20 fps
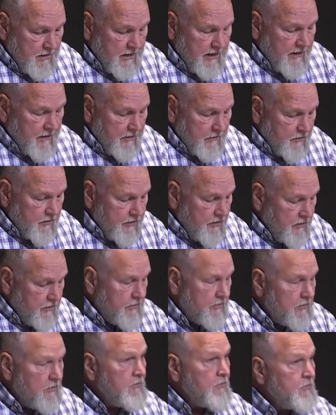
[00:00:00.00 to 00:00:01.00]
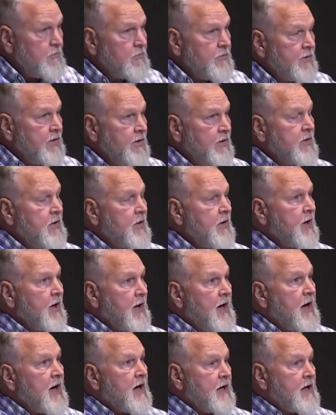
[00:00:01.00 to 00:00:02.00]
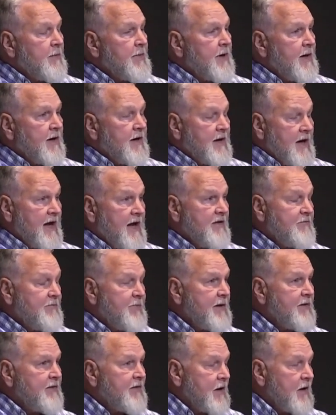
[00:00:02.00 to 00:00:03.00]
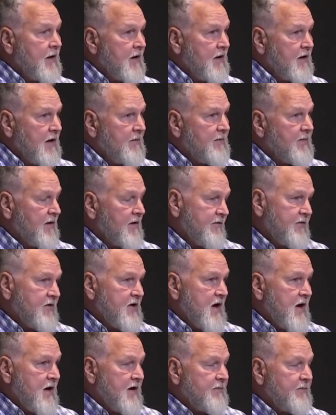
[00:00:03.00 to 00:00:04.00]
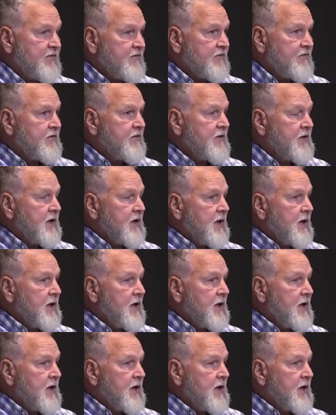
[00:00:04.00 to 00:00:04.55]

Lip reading: when you go to Aqaba, and I have been there a couple of times,